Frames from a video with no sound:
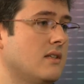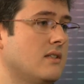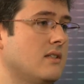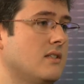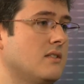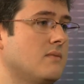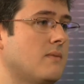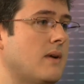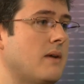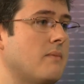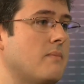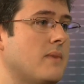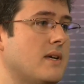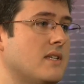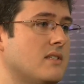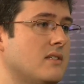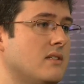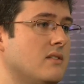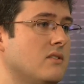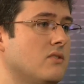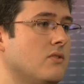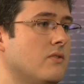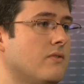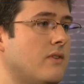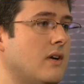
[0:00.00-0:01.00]
it is
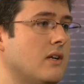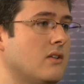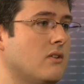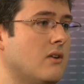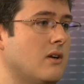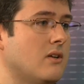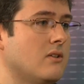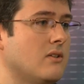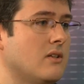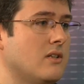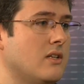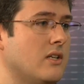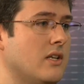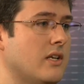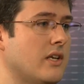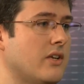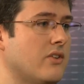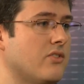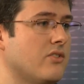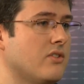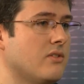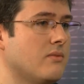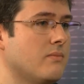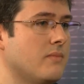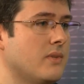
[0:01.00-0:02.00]
bypassing two-factor
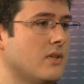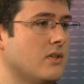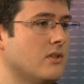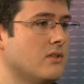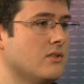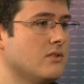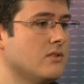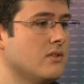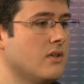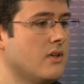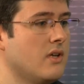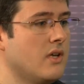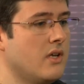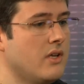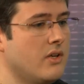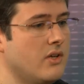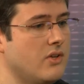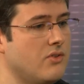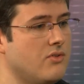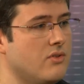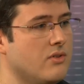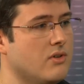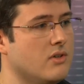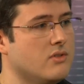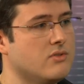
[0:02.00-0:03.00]
authentication because
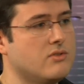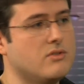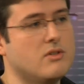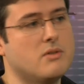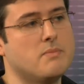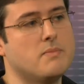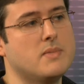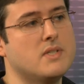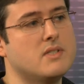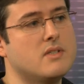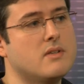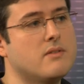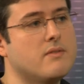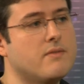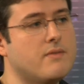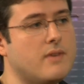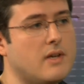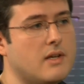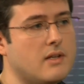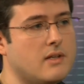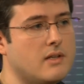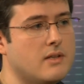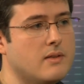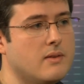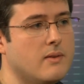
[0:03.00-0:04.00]
if you got your PC
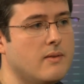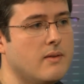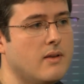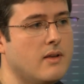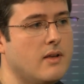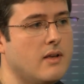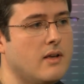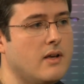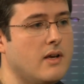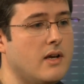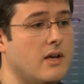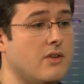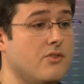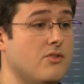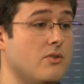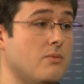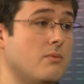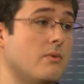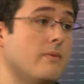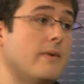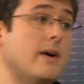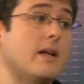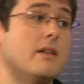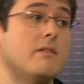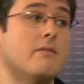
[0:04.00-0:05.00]
infected and your
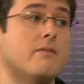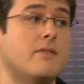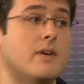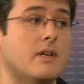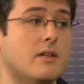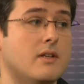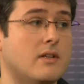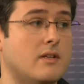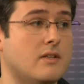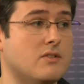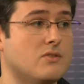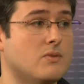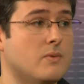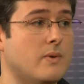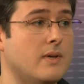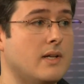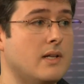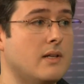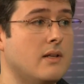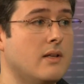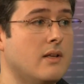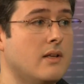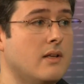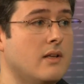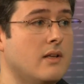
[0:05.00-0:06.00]
mobile infected as well,